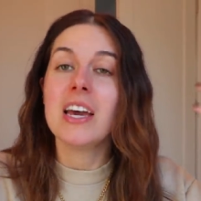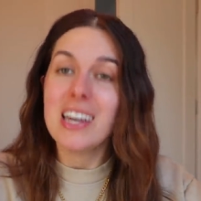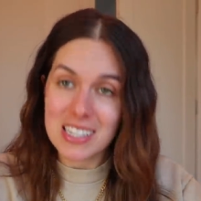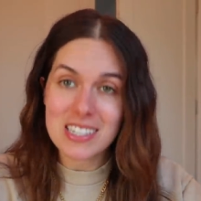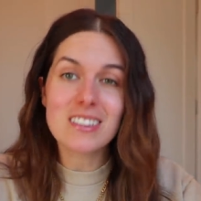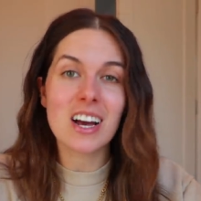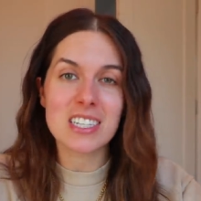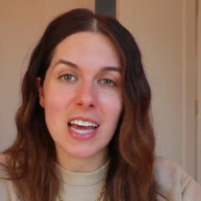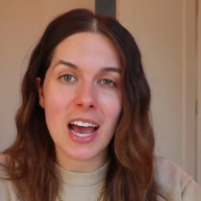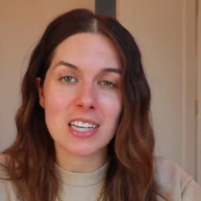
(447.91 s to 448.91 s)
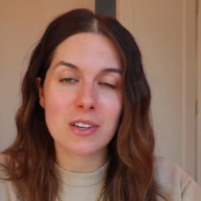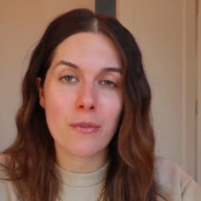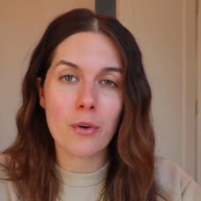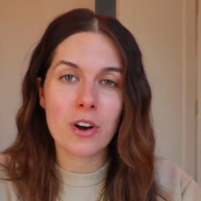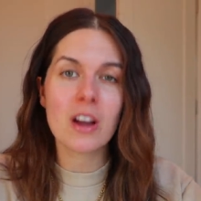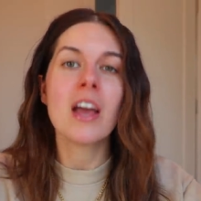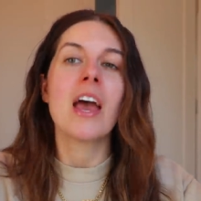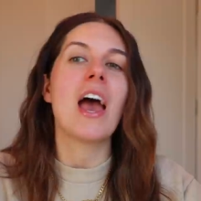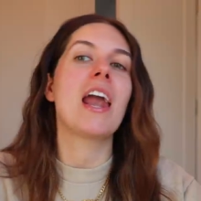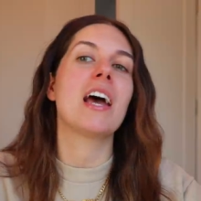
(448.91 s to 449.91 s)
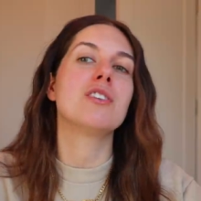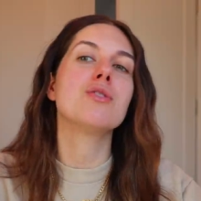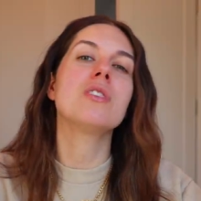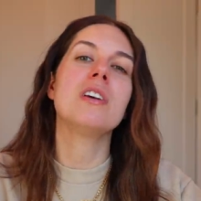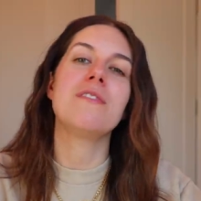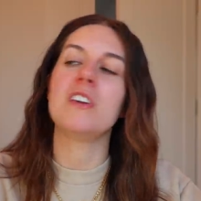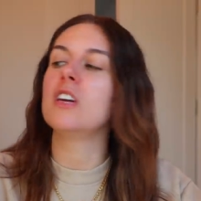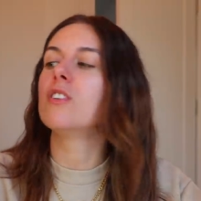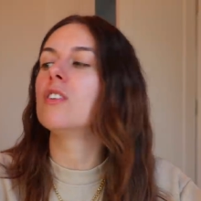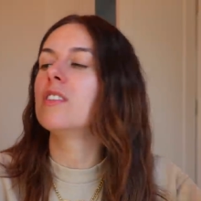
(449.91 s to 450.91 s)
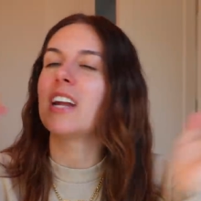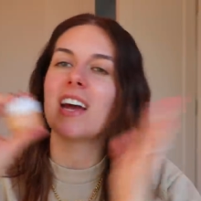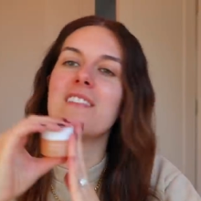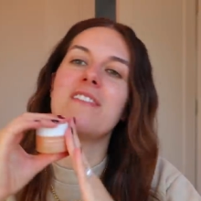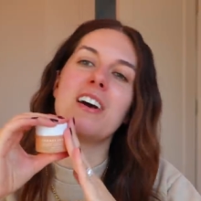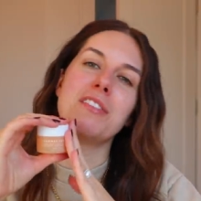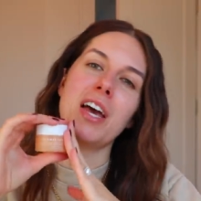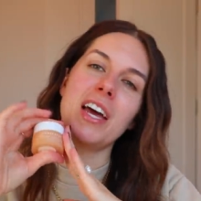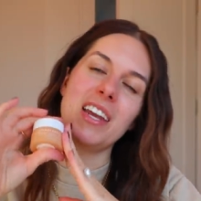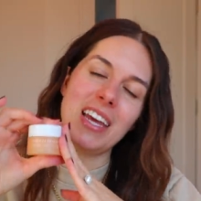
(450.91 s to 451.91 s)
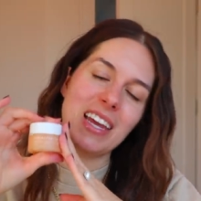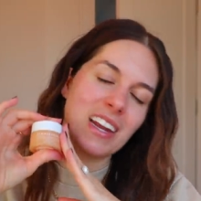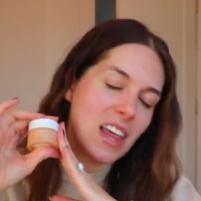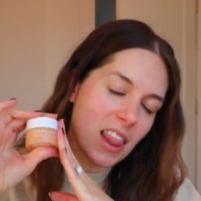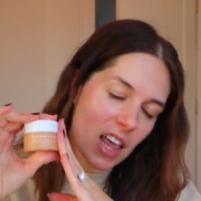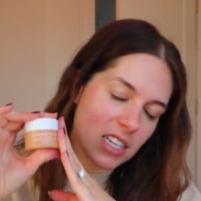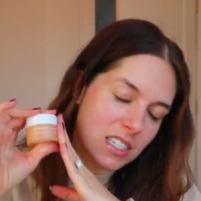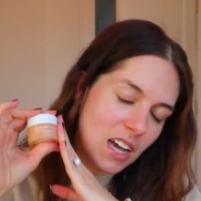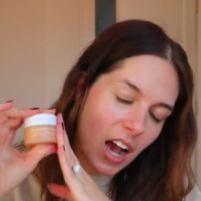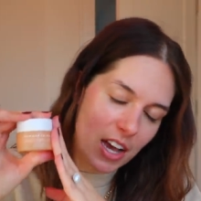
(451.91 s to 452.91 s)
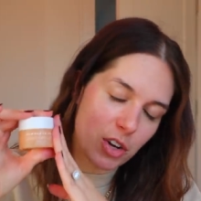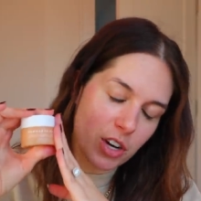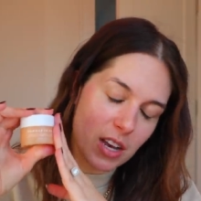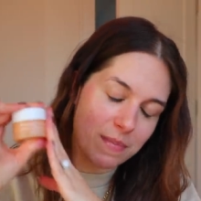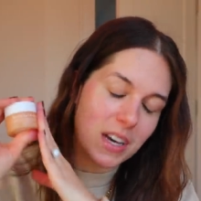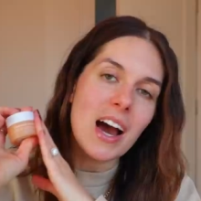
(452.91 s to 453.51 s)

It's a lot to ask for, and I truly feel that I have found that in this eye cream.